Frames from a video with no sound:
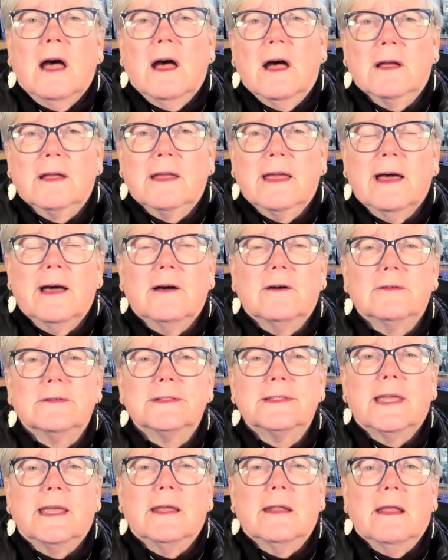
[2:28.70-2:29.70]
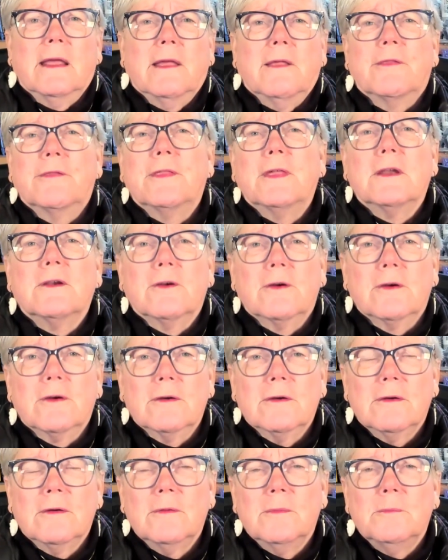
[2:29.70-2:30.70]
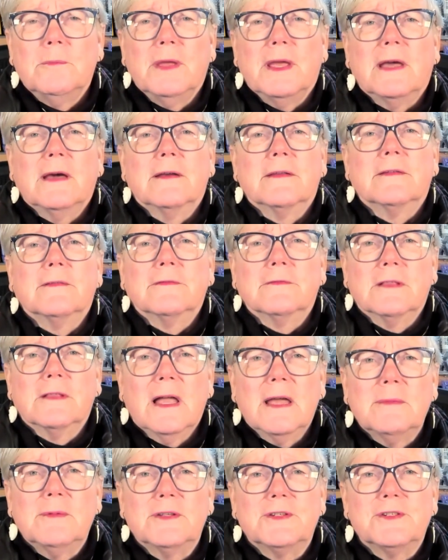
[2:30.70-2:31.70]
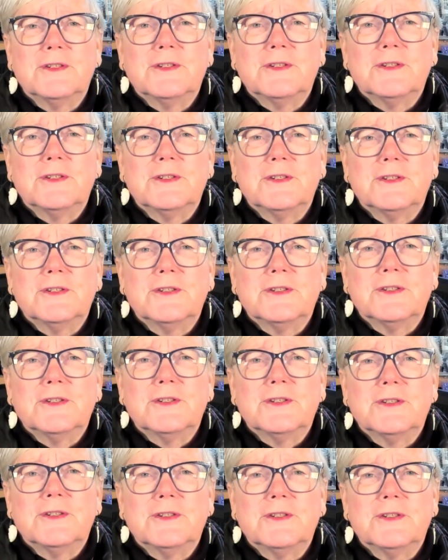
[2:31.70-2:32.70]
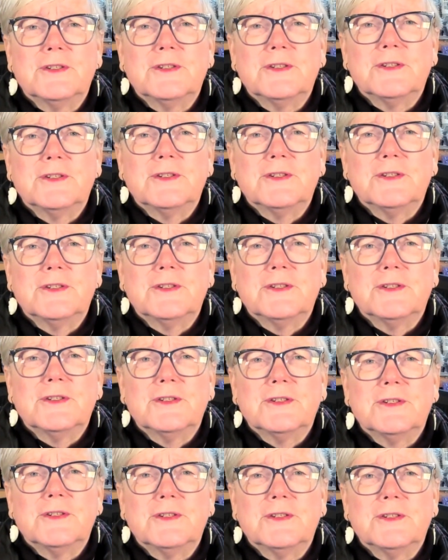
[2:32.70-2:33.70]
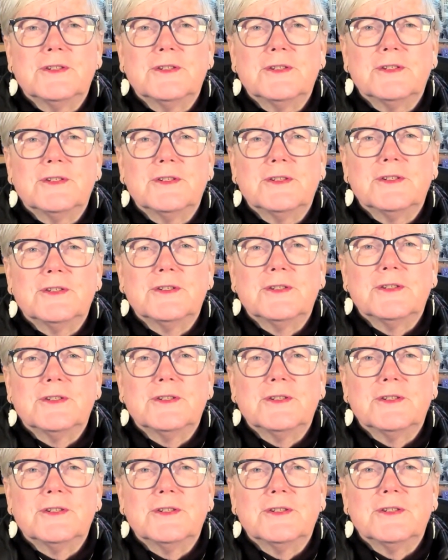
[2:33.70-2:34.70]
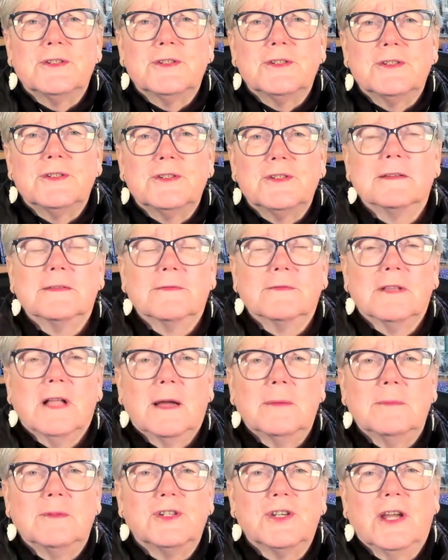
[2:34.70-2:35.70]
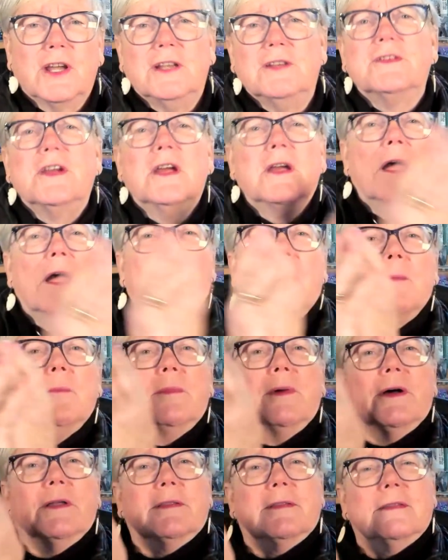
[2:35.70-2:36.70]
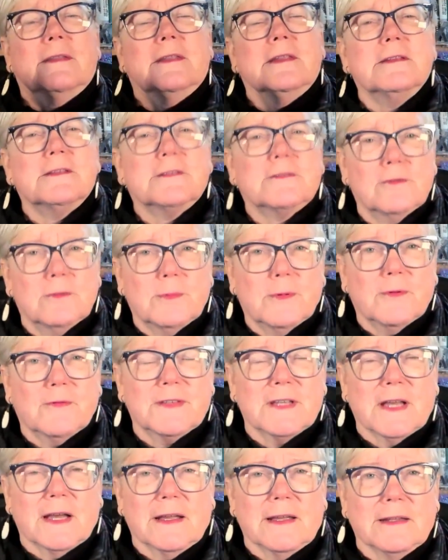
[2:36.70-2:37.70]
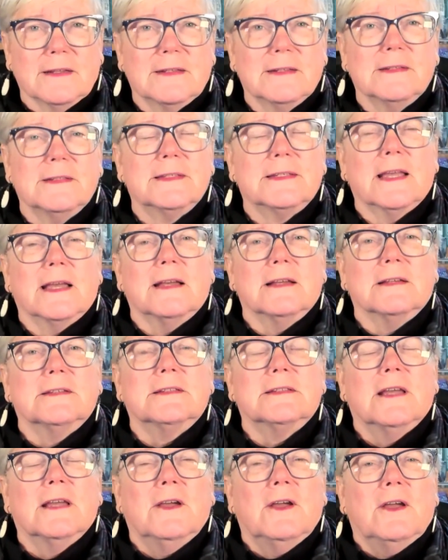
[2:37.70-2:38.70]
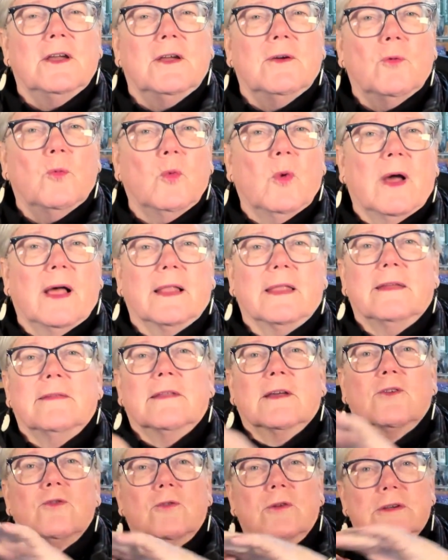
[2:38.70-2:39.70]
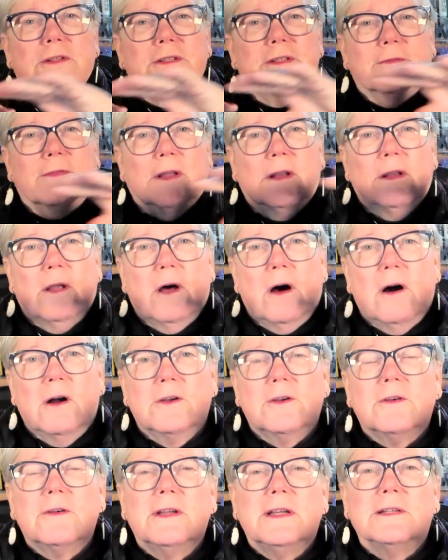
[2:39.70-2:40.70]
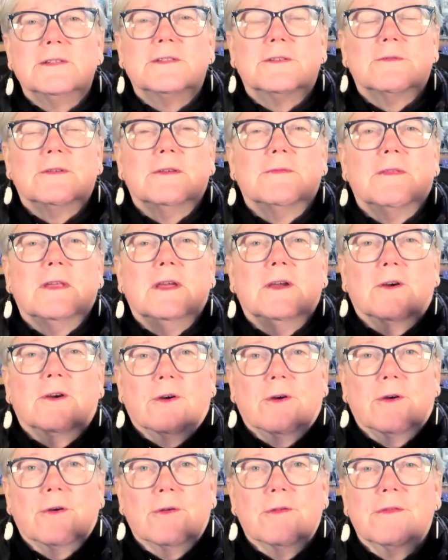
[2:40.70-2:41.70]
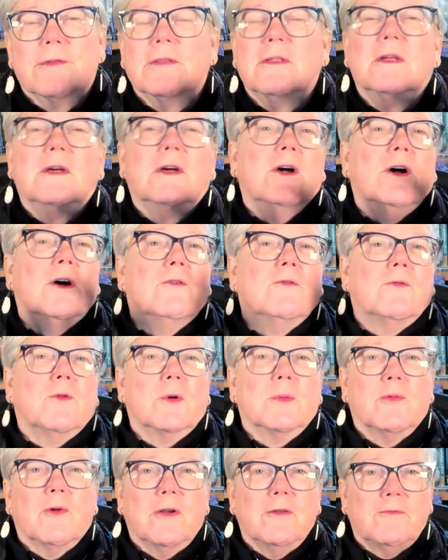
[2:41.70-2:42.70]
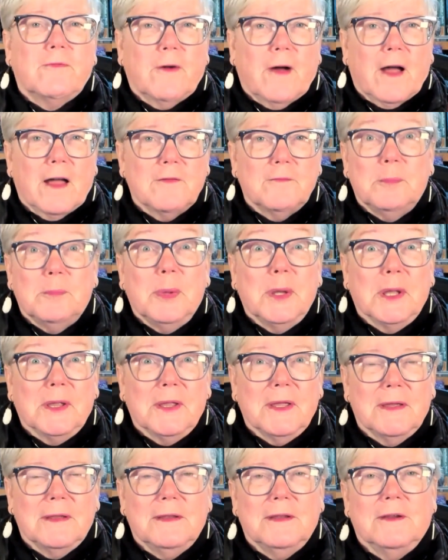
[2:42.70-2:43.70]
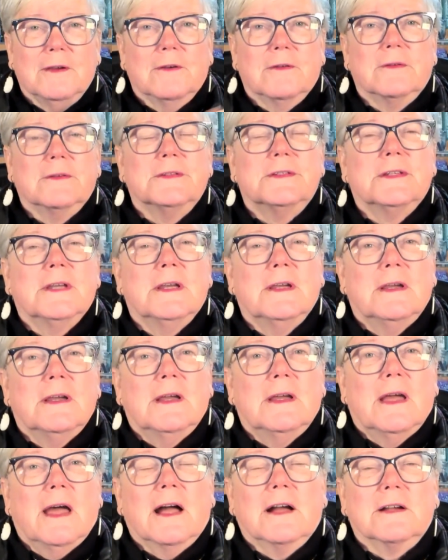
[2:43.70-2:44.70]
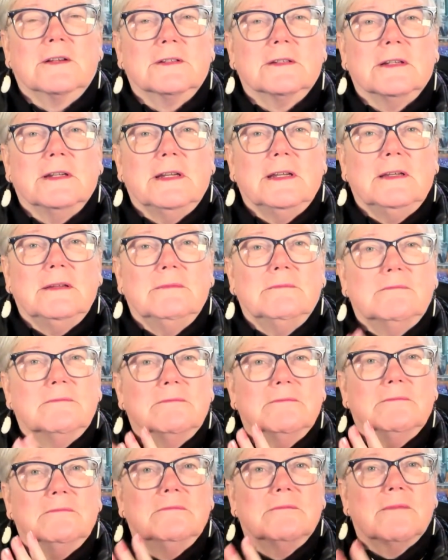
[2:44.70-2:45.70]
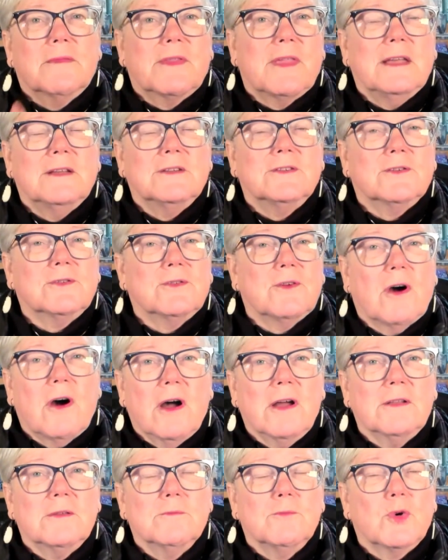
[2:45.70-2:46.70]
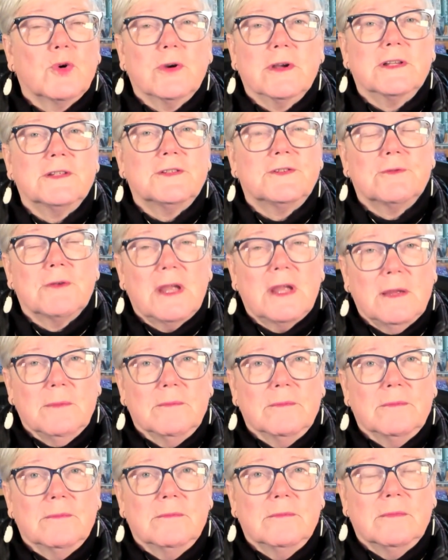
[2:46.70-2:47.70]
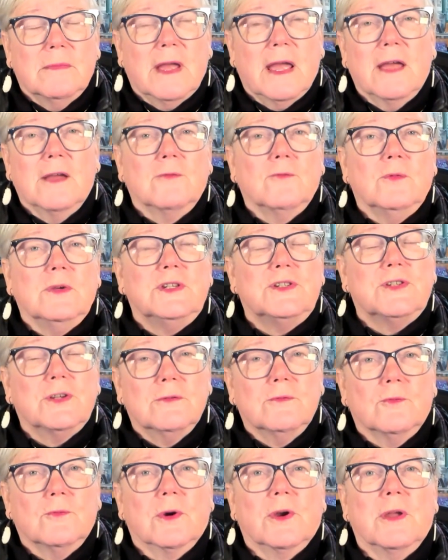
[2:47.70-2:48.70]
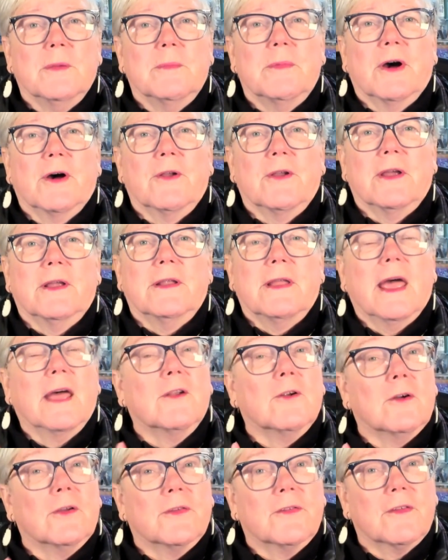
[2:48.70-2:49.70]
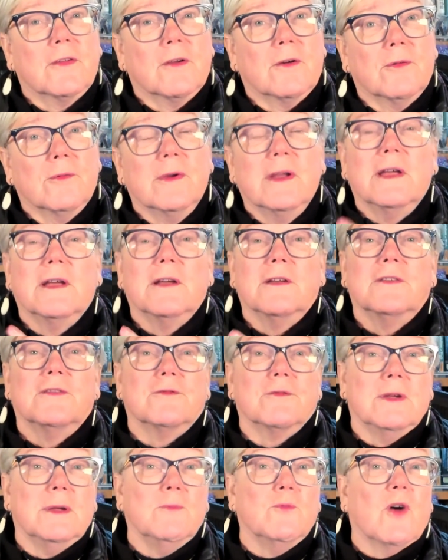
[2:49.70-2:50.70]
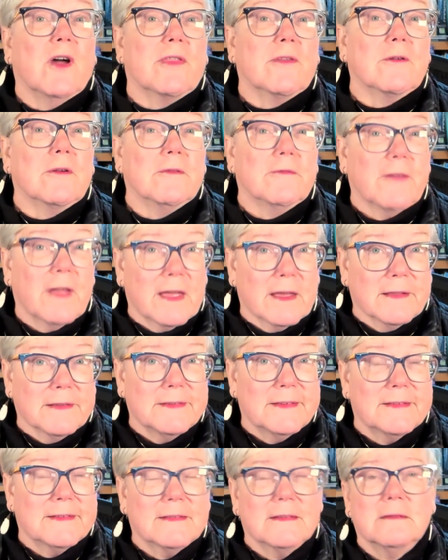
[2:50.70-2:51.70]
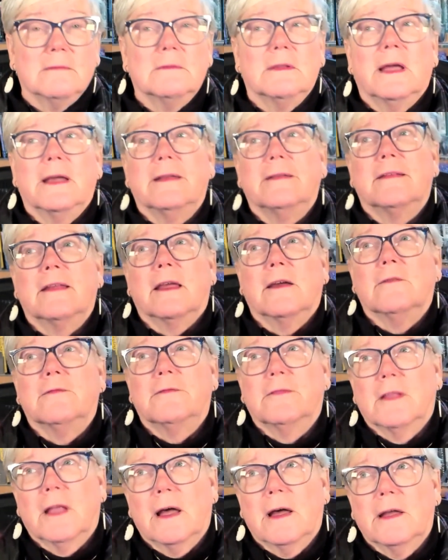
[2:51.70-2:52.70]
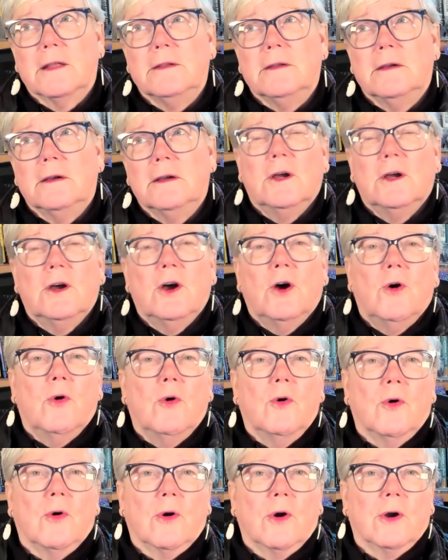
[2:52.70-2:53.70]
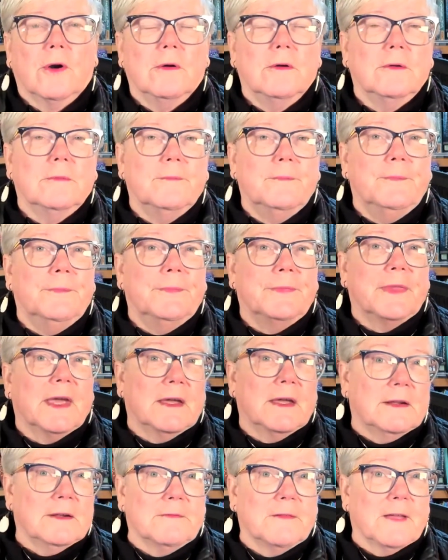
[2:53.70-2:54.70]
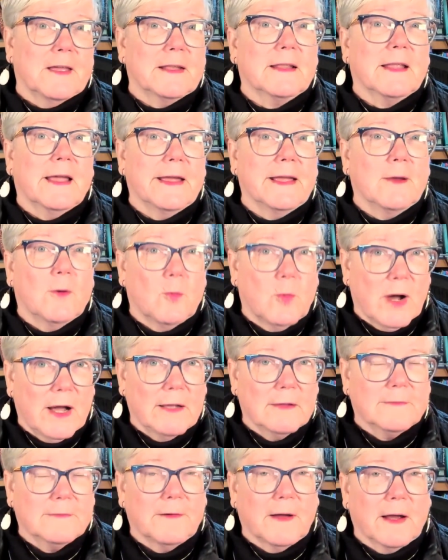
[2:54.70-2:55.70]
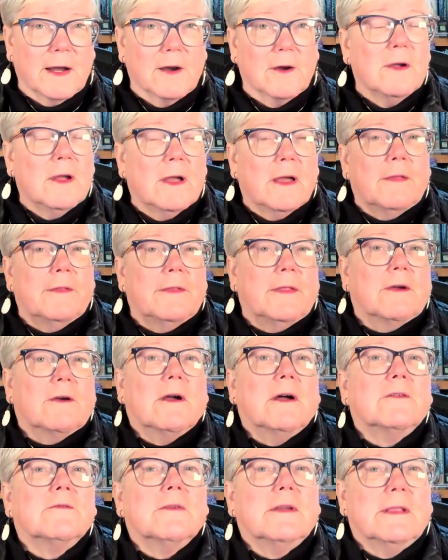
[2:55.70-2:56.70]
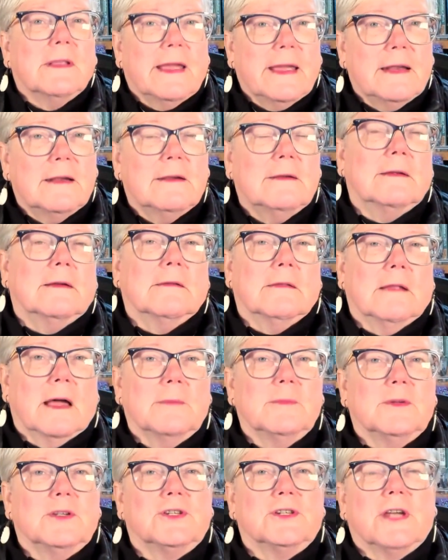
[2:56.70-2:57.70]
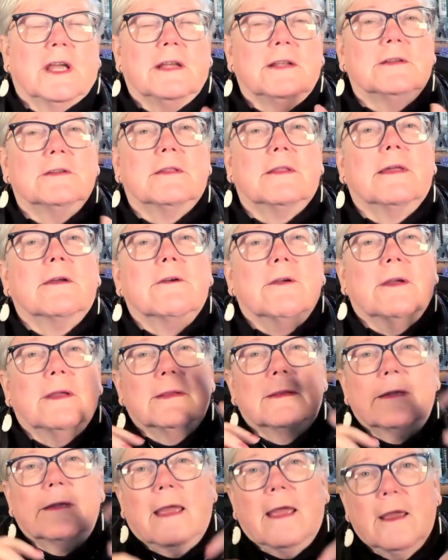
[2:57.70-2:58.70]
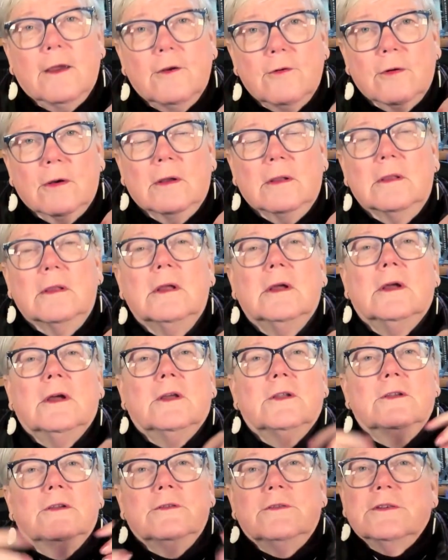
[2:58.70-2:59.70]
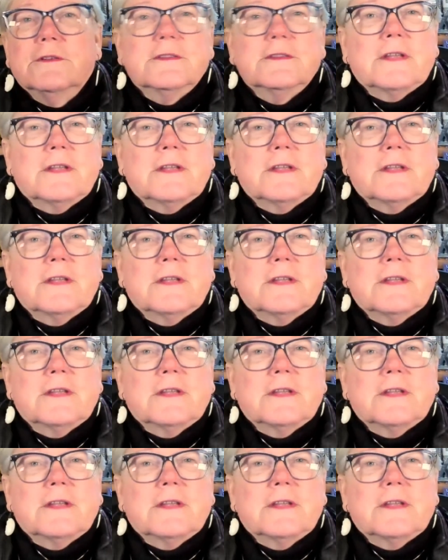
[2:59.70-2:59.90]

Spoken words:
cows getting thinner because of climate change or more extreme wildfires because of climate change. But this group of scientists says, well, in the course of the longer history of the Earth, 4.5 billion years, actually, things are not more extreme and we shouldn't worry about it. And also extreme weather events, like, say, a flood or an event like a wildfire, they're unrelated to climate change. They're integral to just